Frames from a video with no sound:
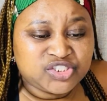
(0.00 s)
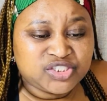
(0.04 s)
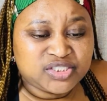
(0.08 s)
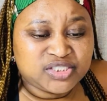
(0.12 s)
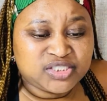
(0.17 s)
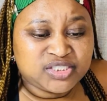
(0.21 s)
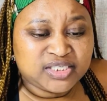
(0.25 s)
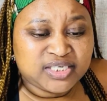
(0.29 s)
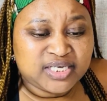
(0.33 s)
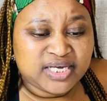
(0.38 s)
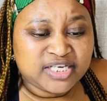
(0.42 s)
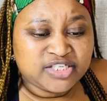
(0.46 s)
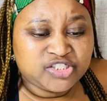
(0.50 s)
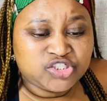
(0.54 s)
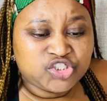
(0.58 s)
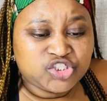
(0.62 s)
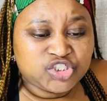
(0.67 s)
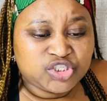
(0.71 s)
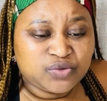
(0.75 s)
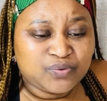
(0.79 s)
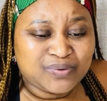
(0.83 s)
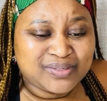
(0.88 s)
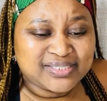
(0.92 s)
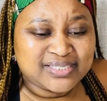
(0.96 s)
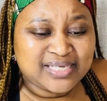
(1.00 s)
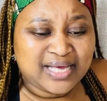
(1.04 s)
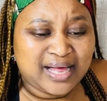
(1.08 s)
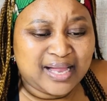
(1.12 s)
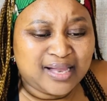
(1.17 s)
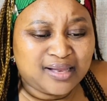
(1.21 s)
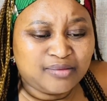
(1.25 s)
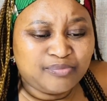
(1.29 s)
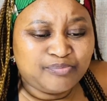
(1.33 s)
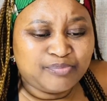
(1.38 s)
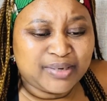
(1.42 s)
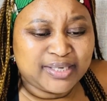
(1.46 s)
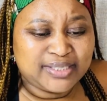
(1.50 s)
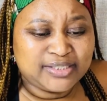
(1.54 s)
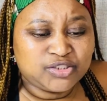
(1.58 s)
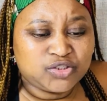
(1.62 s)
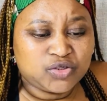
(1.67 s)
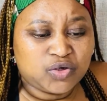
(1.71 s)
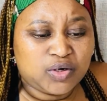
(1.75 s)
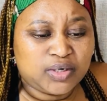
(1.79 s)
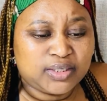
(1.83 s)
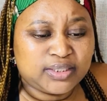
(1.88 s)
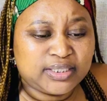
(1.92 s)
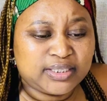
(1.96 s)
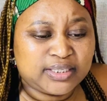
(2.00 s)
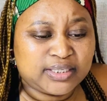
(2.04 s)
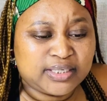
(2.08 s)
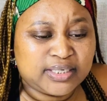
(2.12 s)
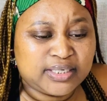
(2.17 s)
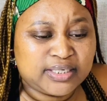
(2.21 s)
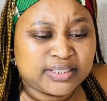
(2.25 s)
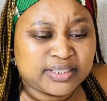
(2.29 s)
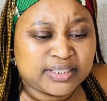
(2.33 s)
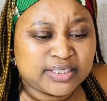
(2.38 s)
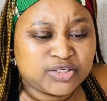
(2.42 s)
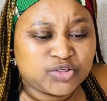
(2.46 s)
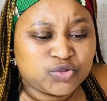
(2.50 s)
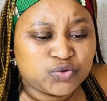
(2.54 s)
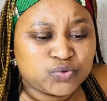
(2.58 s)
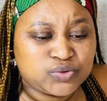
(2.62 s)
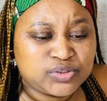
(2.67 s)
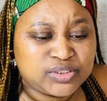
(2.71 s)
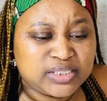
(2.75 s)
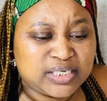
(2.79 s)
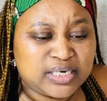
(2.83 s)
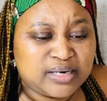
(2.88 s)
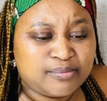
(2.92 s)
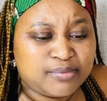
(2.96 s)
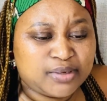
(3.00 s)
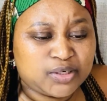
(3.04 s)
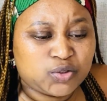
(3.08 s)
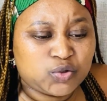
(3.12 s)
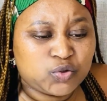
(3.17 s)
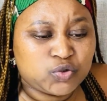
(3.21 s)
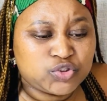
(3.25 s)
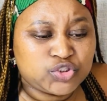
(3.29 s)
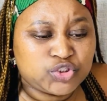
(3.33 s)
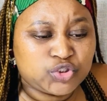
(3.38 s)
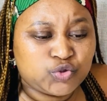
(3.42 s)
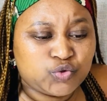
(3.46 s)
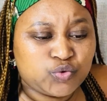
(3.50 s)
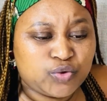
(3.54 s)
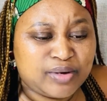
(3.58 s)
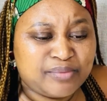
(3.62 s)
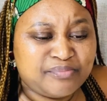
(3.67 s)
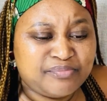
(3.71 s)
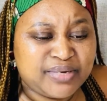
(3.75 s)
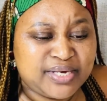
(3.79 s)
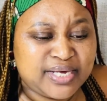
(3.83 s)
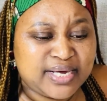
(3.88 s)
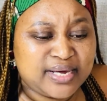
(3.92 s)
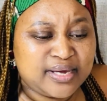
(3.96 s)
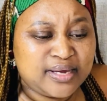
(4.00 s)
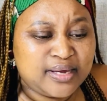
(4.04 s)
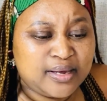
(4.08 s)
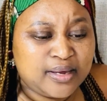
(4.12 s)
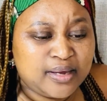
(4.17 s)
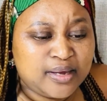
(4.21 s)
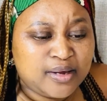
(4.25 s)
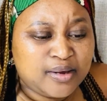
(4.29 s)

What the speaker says: DSG was hell-bent on reducing Amakhosi to a mere